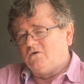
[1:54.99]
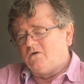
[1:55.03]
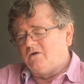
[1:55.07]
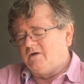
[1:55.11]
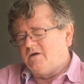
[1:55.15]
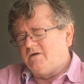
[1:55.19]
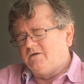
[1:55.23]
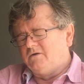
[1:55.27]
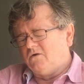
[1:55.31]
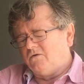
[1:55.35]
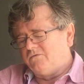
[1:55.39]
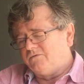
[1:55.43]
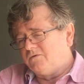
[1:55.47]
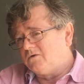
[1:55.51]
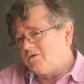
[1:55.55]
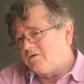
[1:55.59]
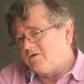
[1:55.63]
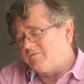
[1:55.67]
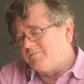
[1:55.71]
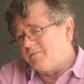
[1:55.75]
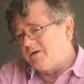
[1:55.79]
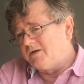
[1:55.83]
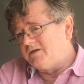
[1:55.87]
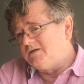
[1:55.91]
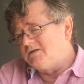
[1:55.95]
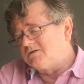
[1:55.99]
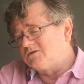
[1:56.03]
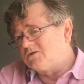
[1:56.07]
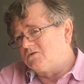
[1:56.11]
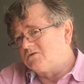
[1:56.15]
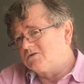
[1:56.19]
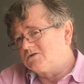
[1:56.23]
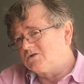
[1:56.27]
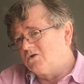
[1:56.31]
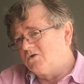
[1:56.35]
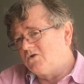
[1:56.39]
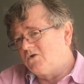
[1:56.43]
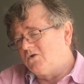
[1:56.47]
awful lot of money is
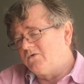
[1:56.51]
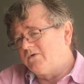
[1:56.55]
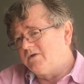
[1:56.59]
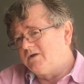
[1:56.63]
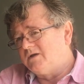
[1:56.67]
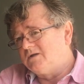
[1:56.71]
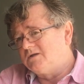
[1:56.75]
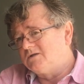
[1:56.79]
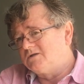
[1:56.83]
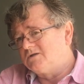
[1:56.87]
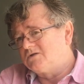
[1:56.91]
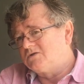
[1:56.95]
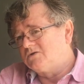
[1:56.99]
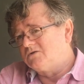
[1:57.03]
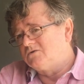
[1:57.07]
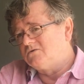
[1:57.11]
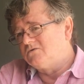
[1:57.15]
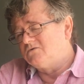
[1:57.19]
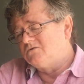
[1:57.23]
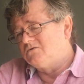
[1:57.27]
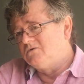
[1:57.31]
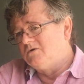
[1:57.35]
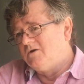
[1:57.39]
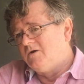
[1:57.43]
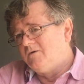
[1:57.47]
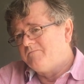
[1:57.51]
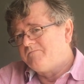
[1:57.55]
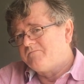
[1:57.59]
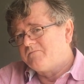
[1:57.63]
also going into